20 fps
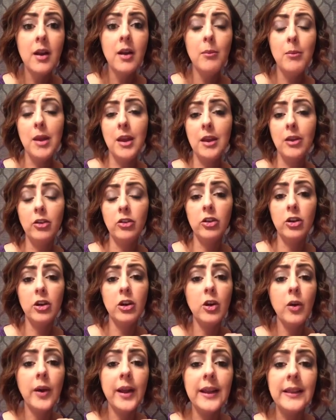making sure you're
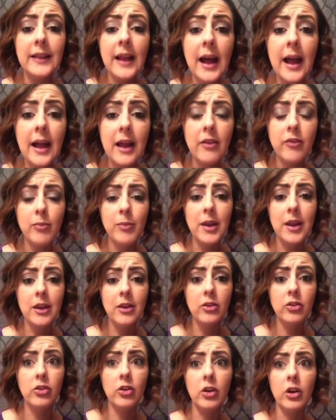going live, making
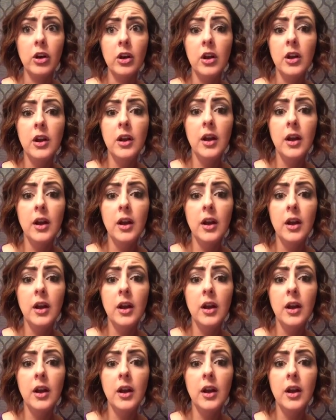sure